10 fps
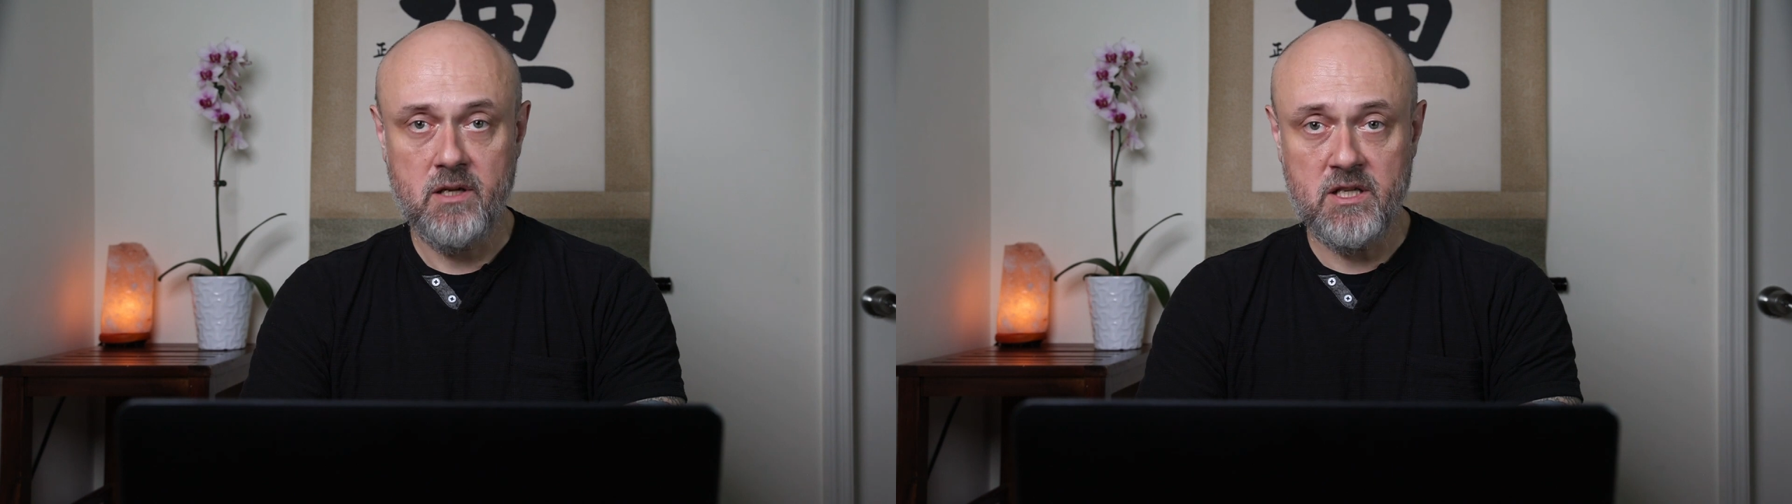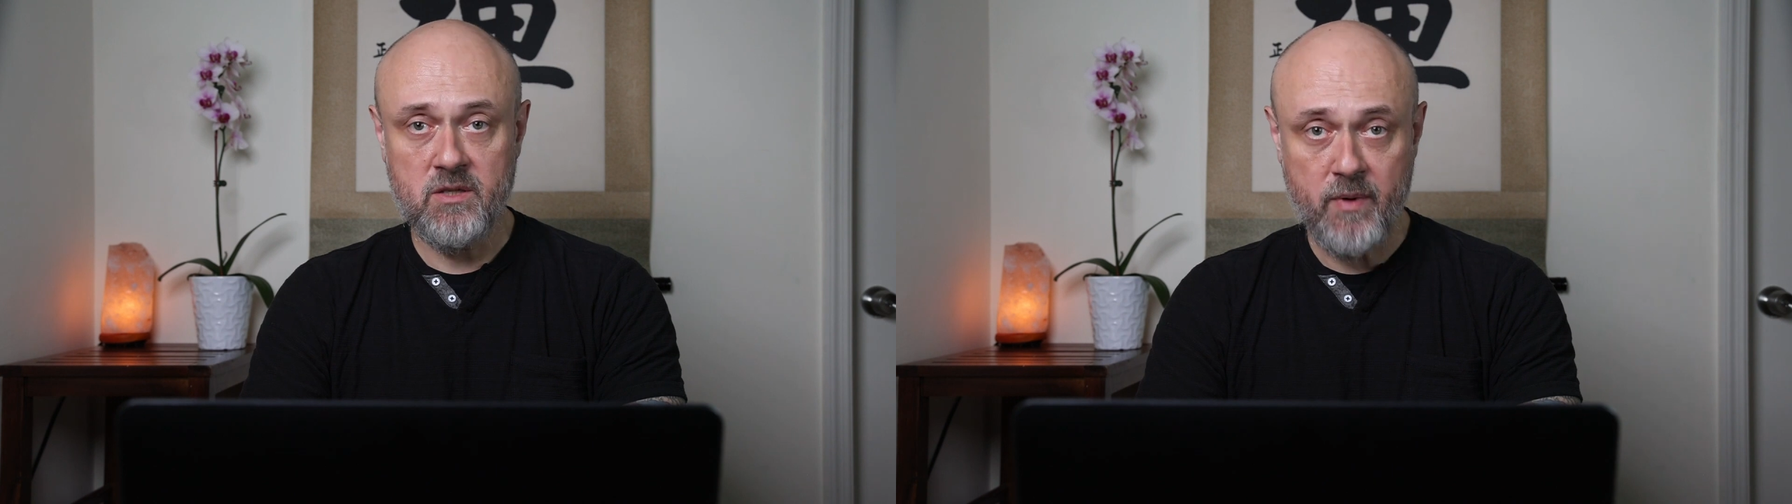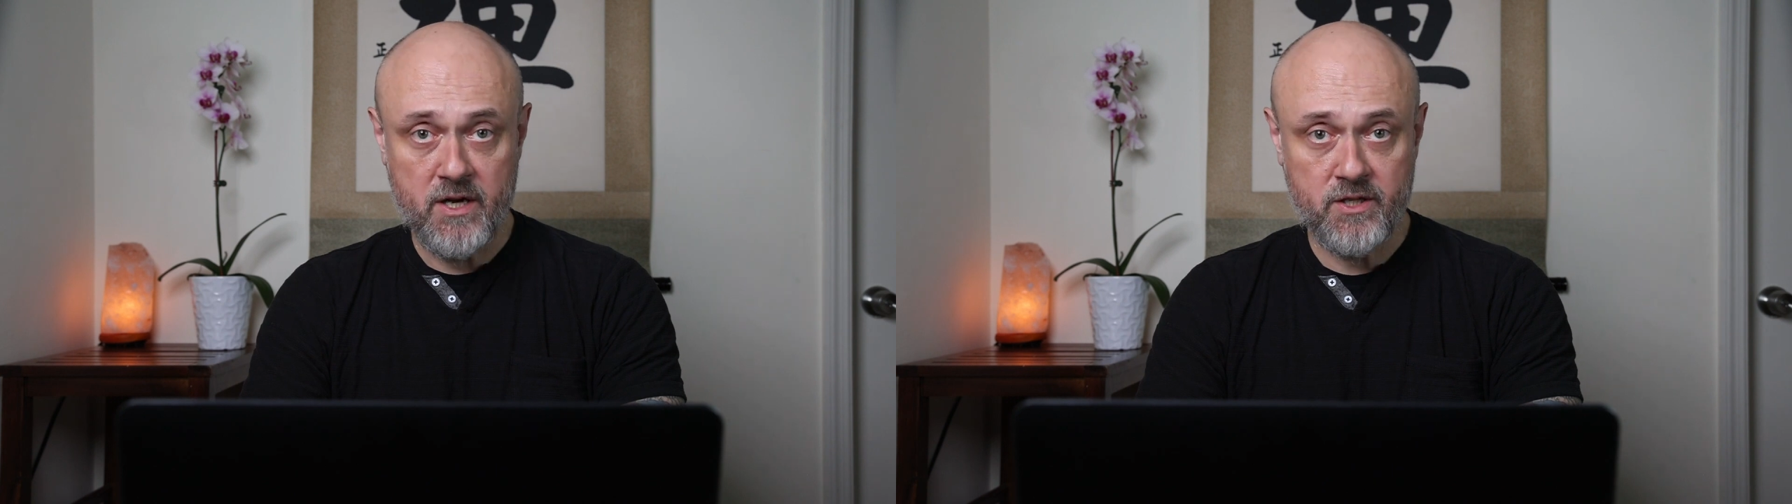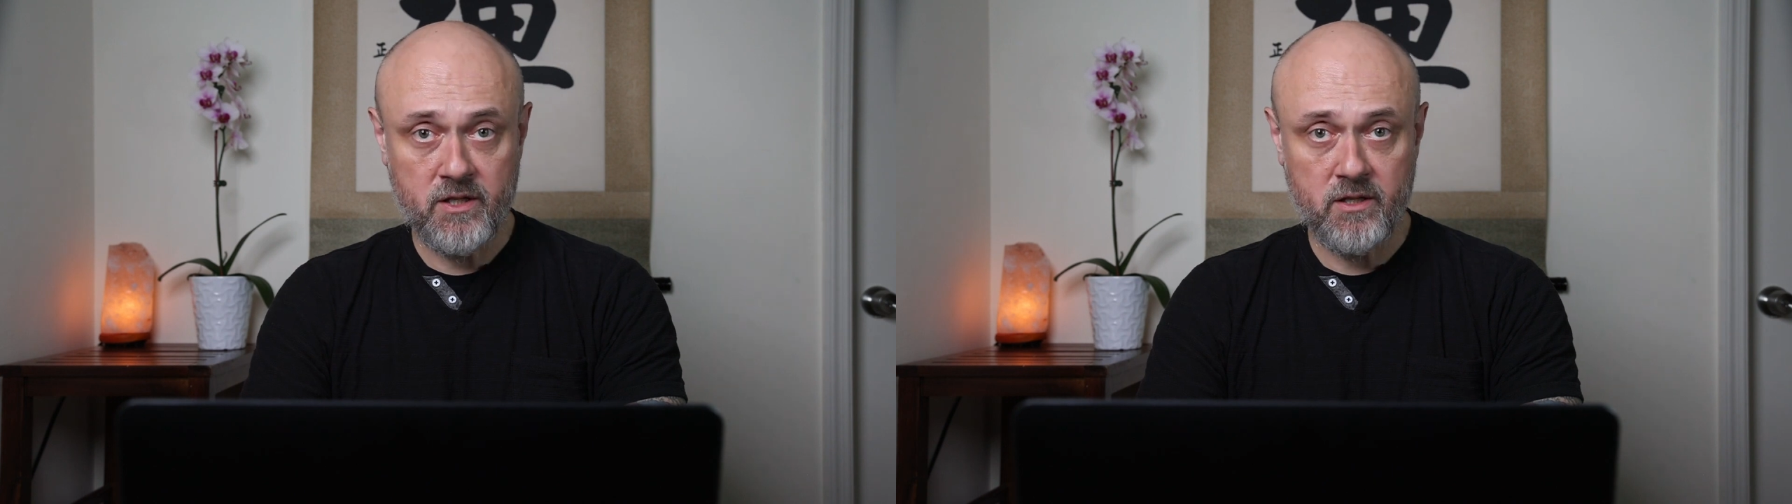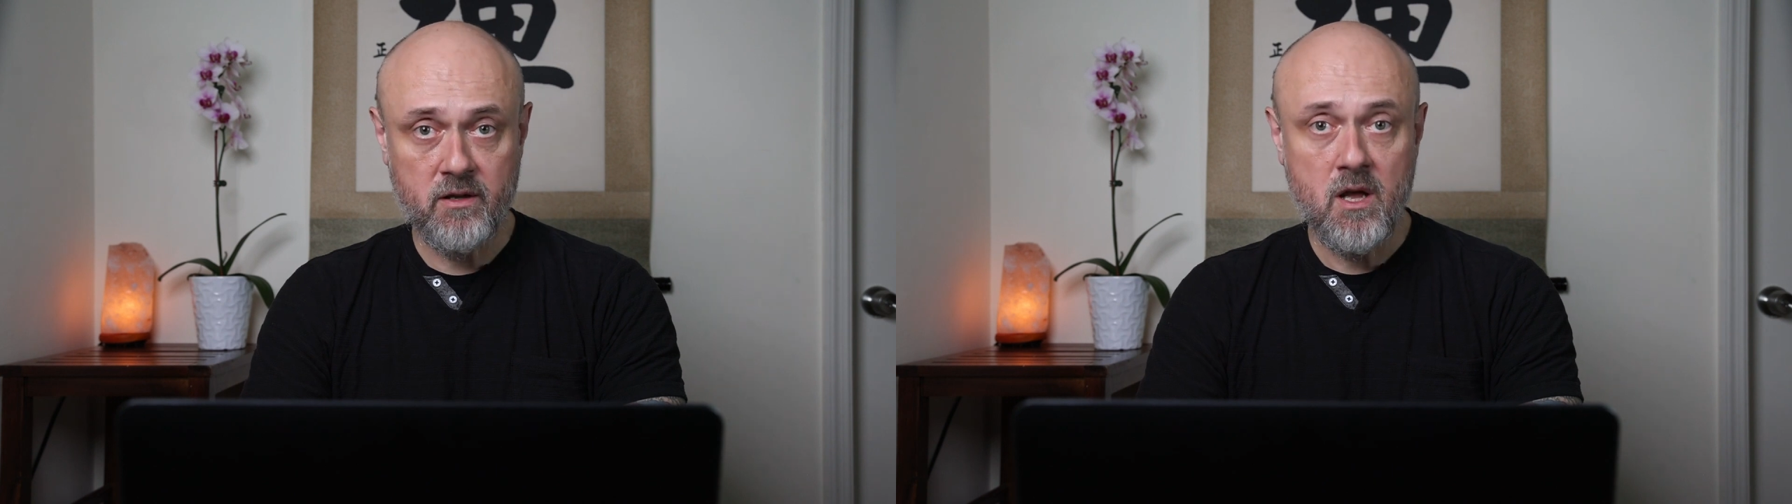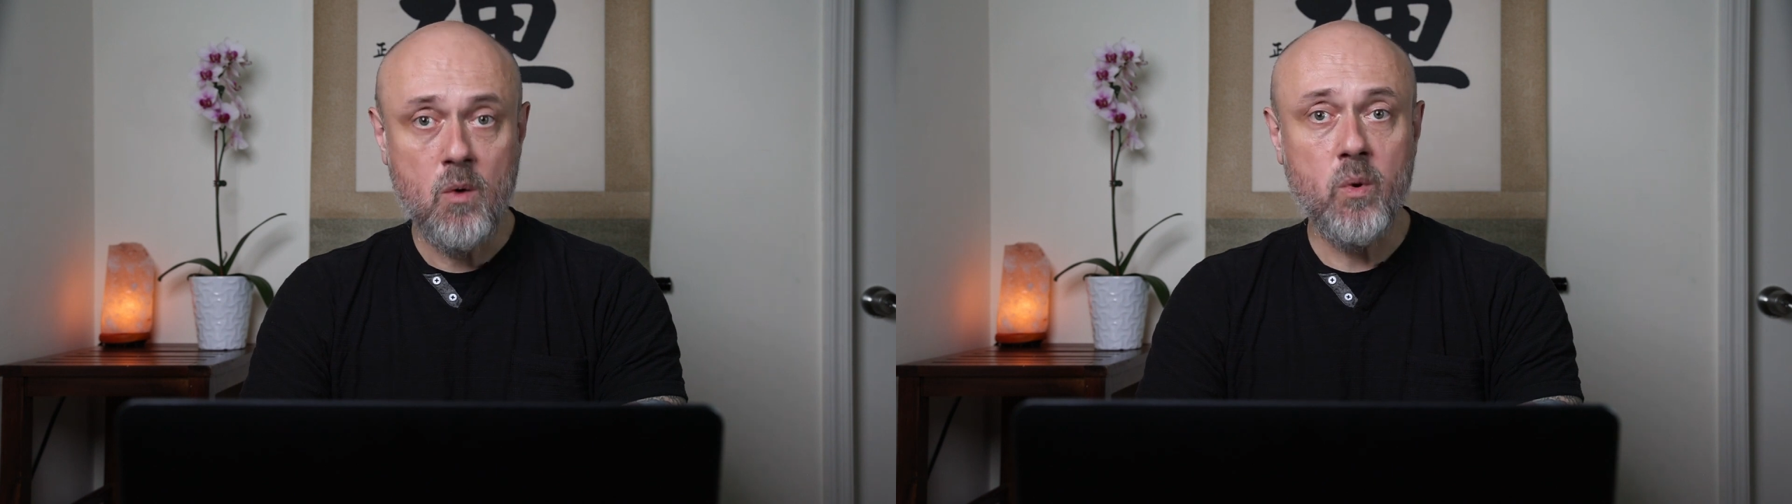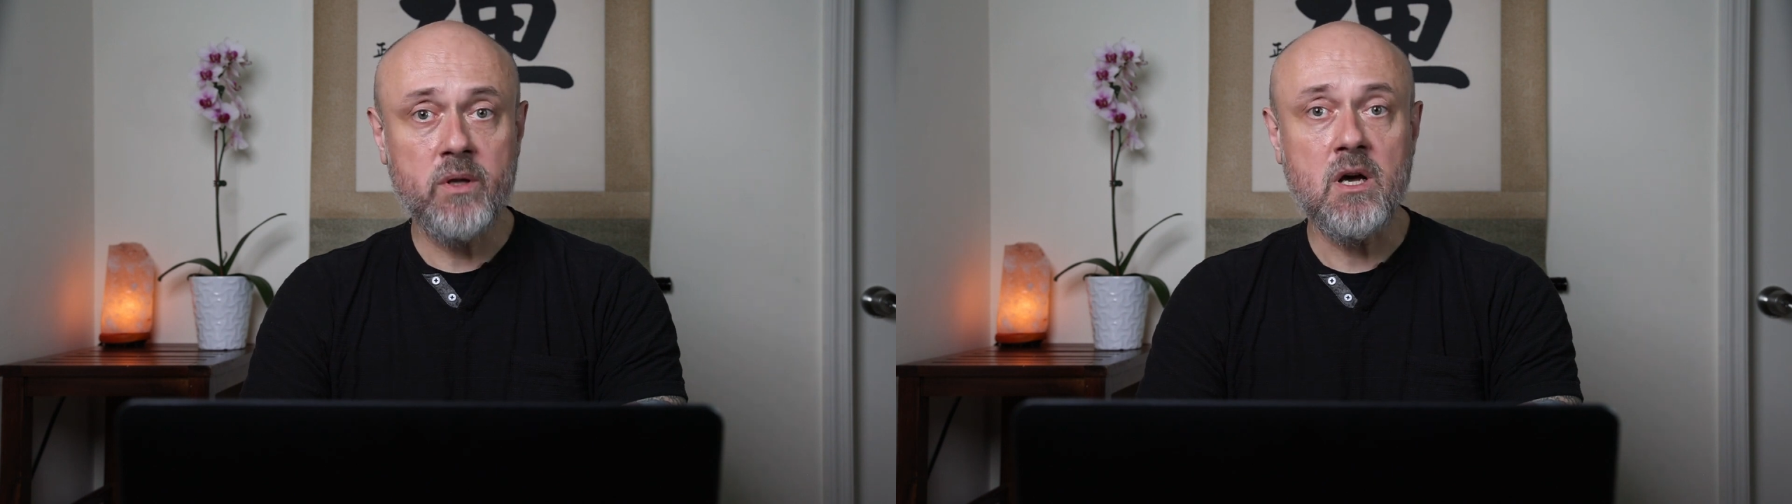especially when